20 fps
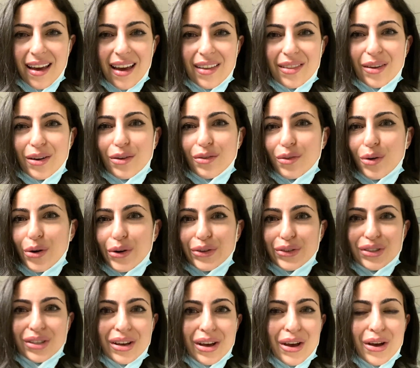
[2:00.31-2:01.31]
And then, of
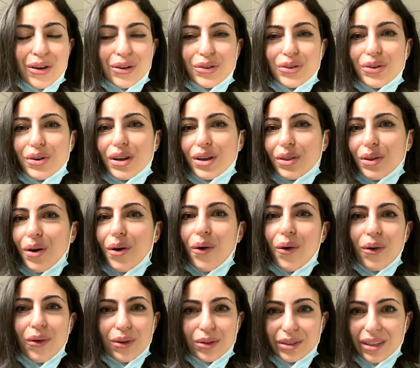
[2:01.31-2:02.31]
course, during the
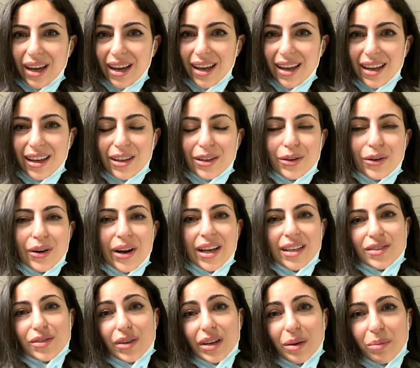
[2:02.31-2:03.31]
whole night, you're answering